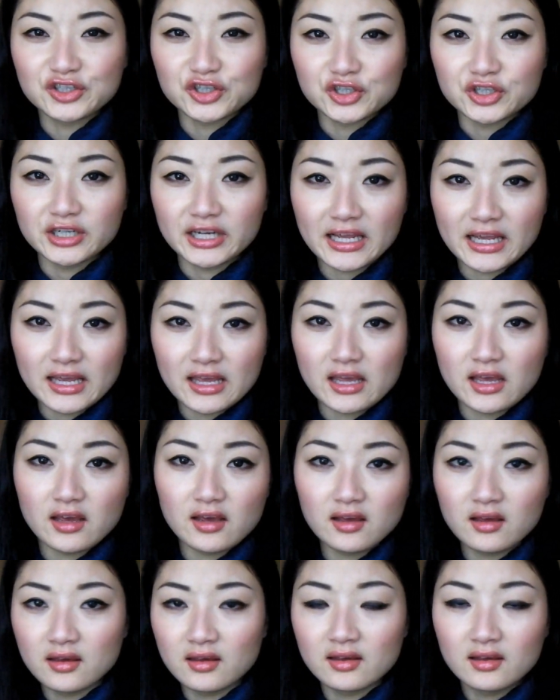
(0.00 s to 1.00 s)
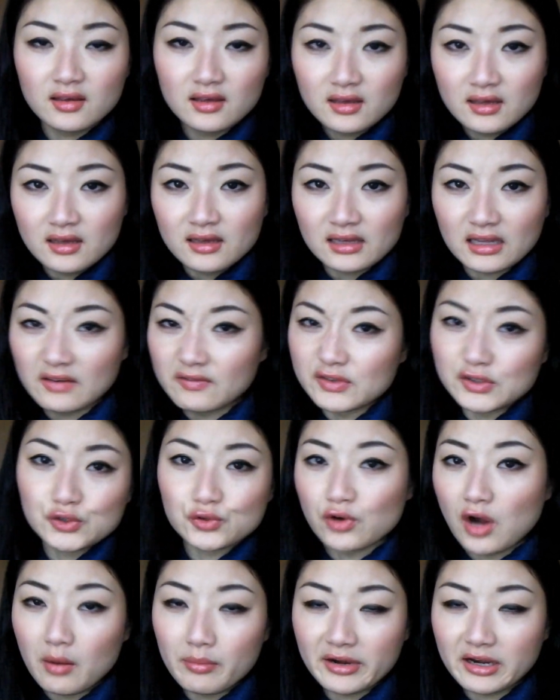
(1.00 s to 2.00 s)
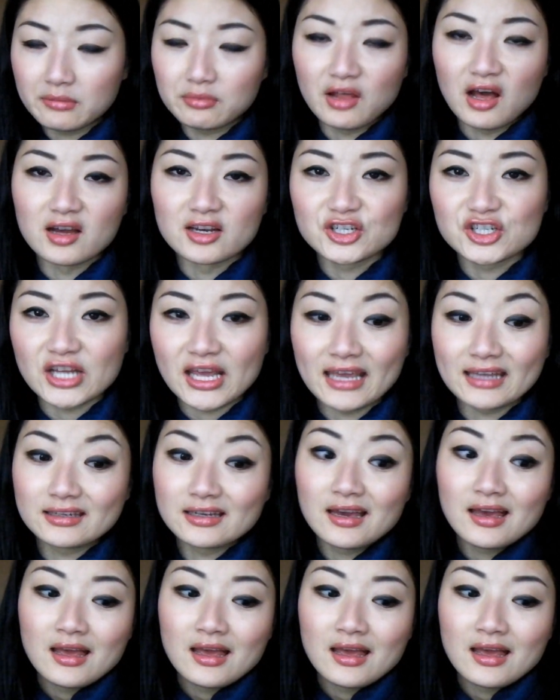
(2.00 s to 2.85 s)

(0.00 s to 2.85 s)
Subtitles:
dirty, kind of a strawberry blonde shade.